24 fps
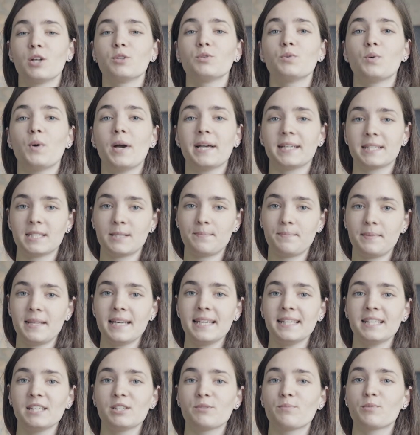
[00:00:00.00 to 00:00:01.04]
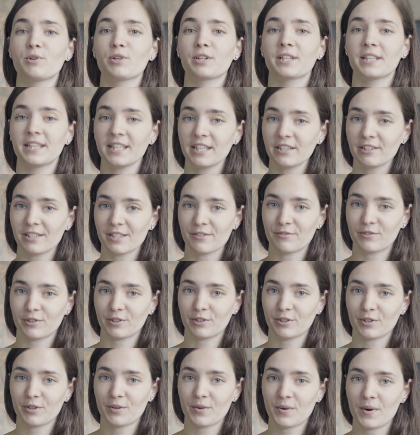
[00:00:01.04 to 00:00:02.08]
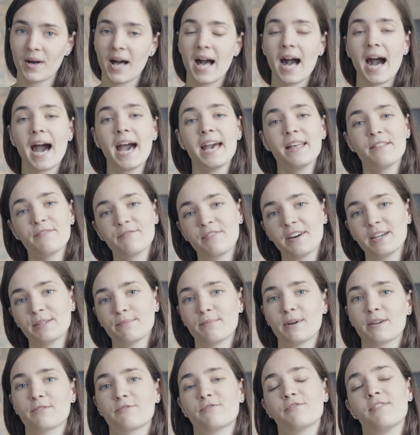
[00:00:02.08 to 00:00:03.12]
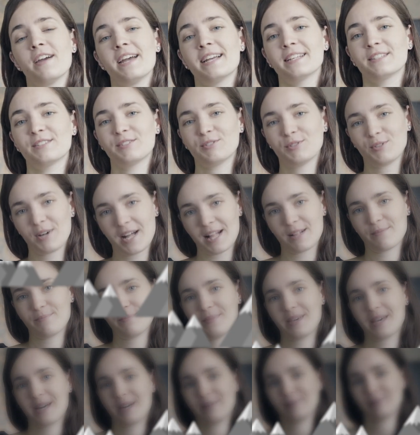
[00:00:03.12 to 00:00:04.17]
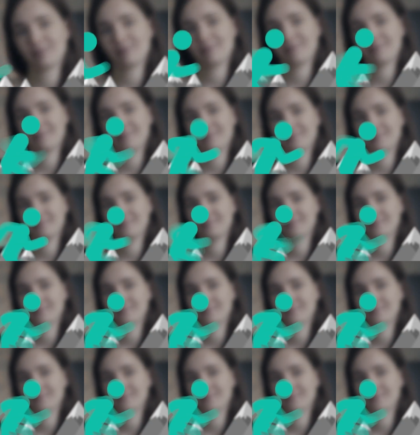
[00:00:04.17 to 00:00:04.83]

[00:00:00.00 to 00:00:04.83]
To explain it more clearly for you, I invite my friend to help me out.